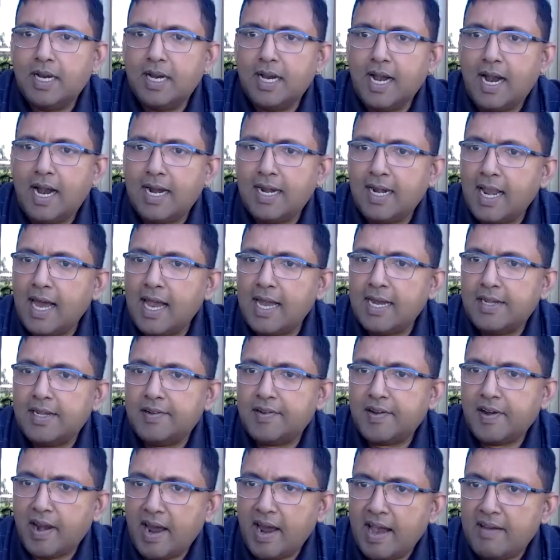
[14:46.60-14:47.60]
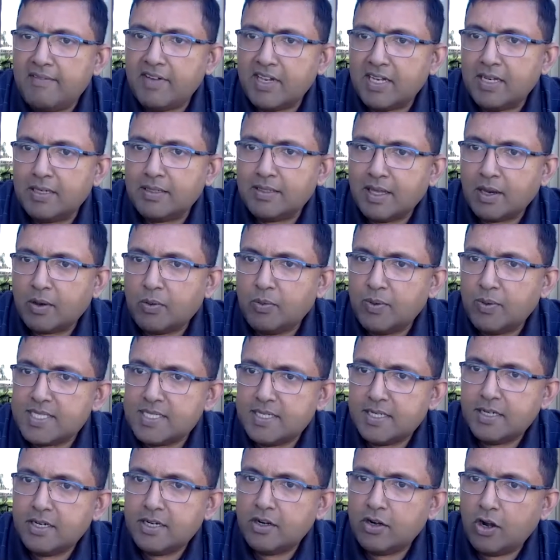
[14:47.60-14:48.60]
unlike travel, the
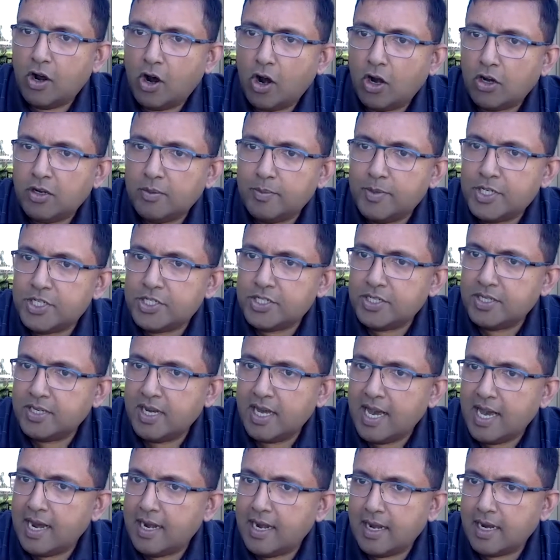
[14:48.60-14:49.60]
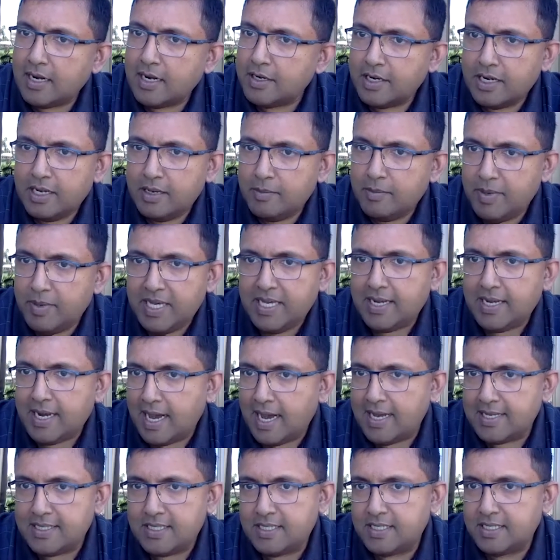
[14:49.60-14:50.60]
question on automation had already been
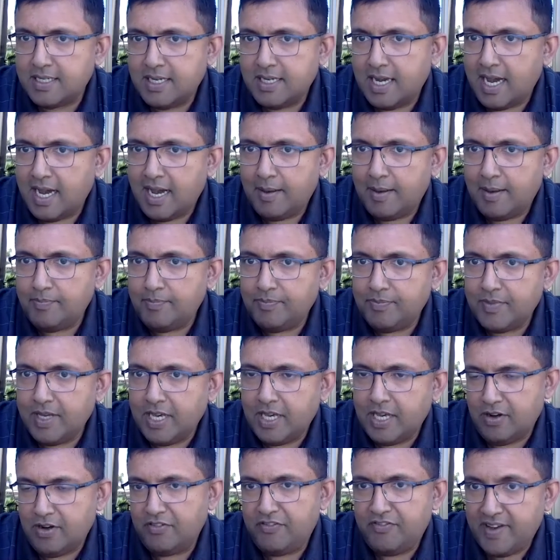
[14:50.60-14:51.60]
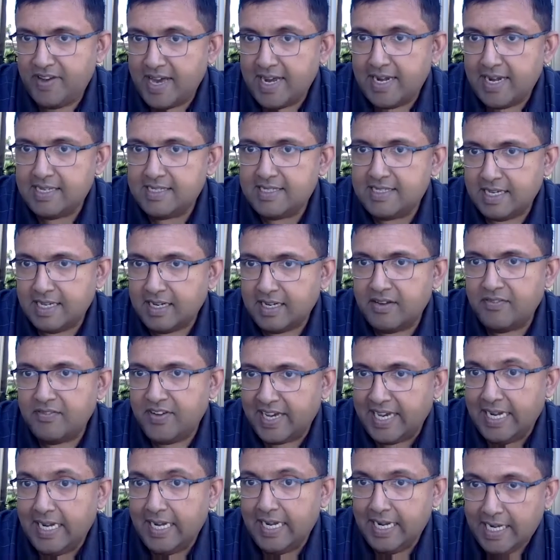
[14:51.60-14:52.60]
asked, fairly
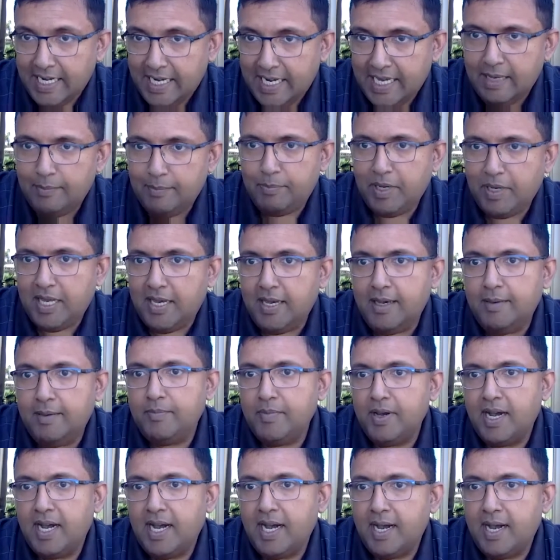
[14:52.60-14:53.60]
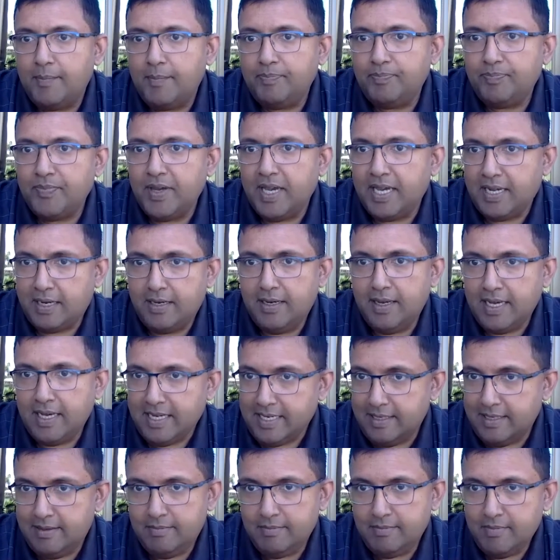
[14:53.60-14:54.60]
significantly deeply
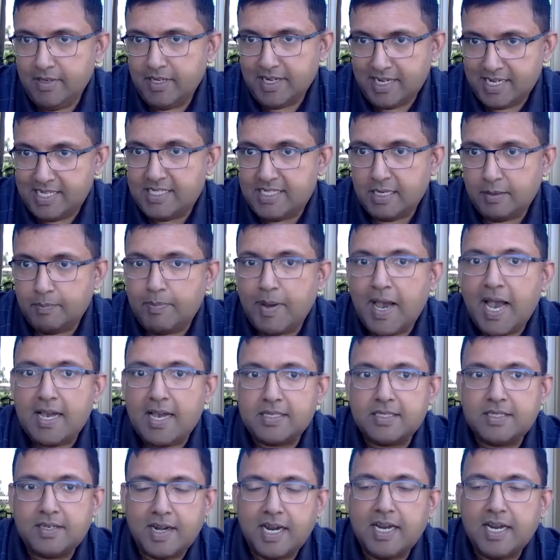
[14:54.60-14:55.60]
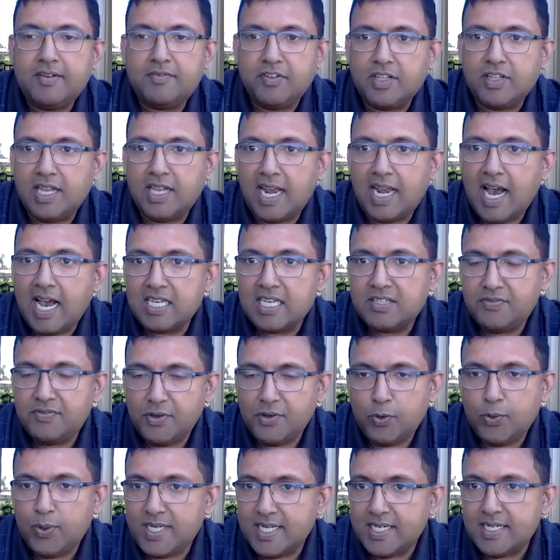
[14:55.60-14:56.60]
in recent past, right? For the last
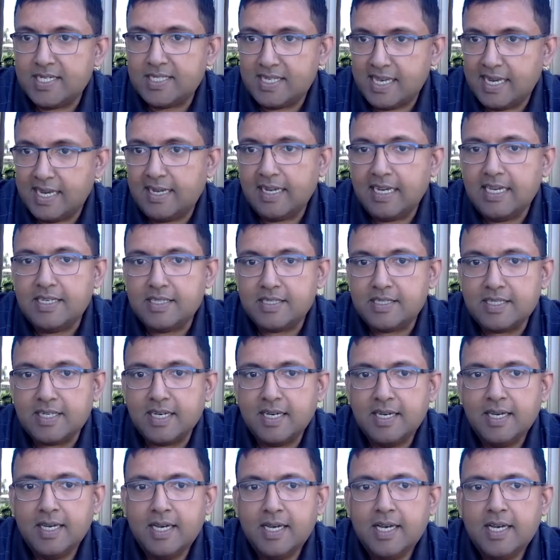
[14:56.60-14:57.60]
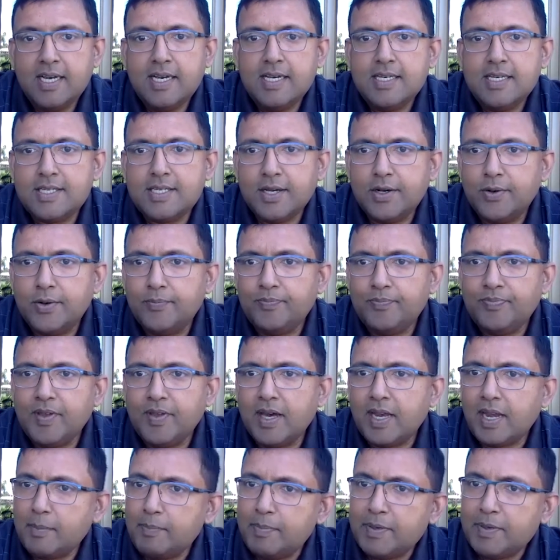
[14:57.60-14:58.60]
few years at least. So
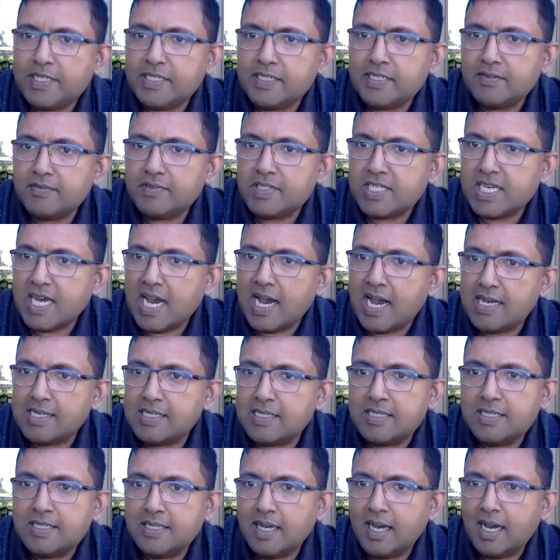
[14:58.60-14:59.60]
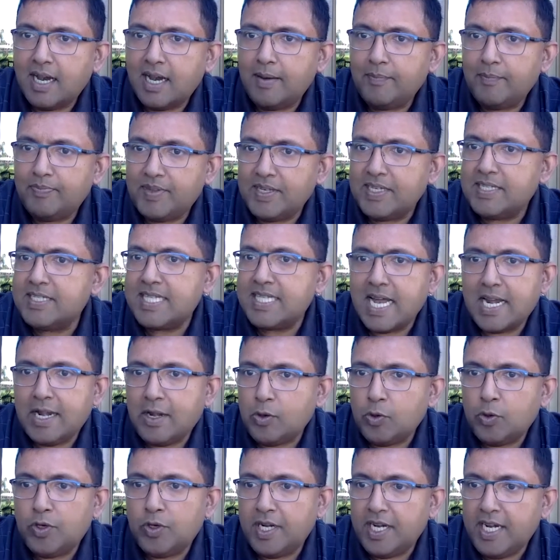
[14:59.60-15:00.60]
repetitive tasks, things that
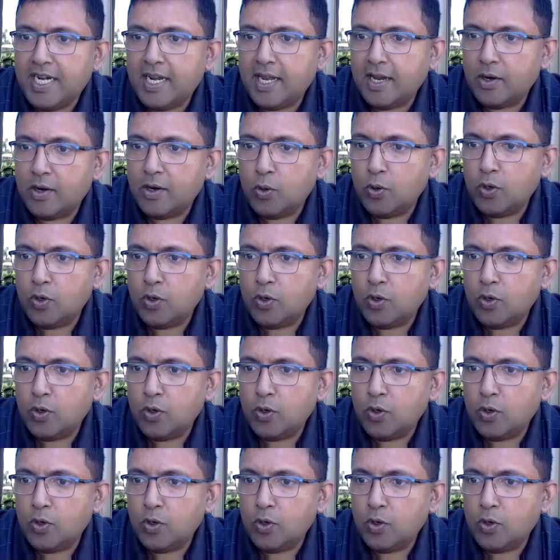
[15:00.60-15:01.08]
don't need a whole